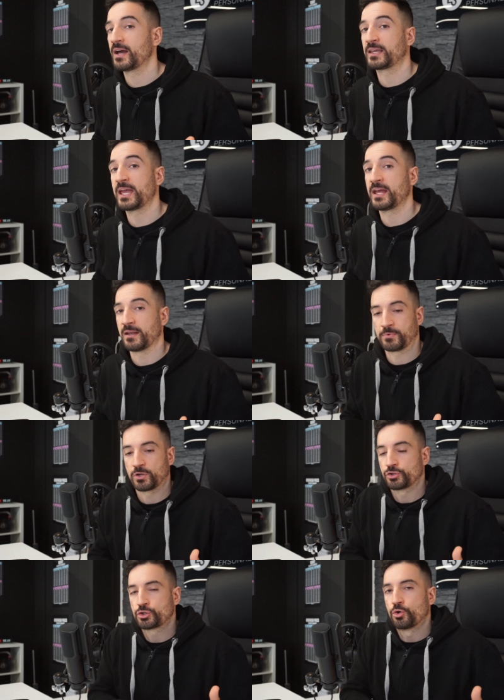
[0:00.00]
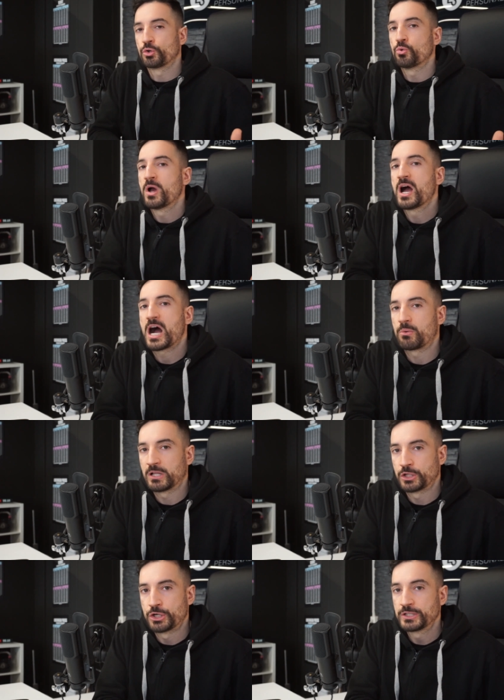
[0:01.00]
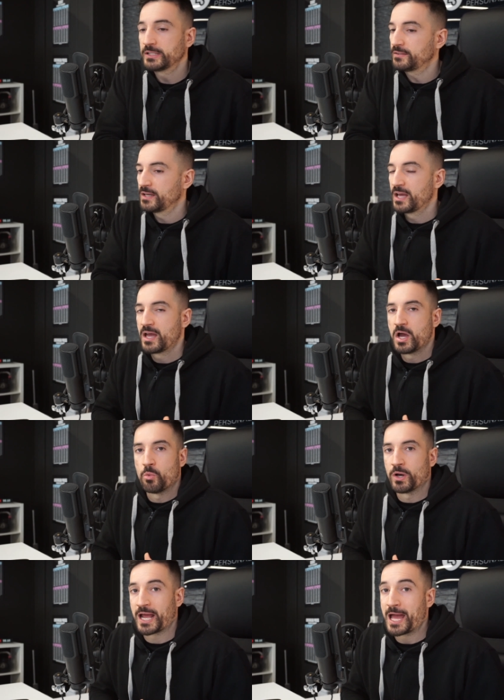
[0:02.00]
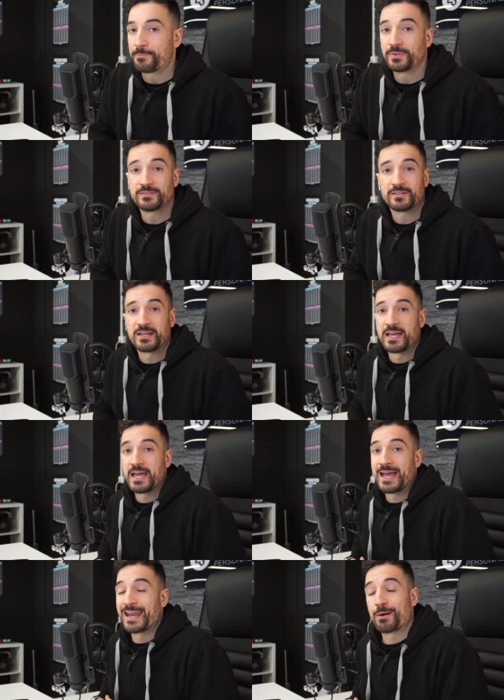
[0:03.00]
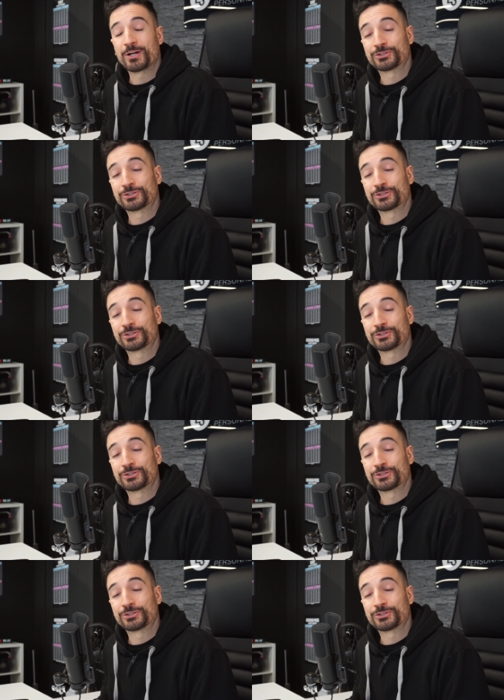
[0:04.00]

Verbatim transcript: Again, I'm gonna show you how I learned it, what happened, and how I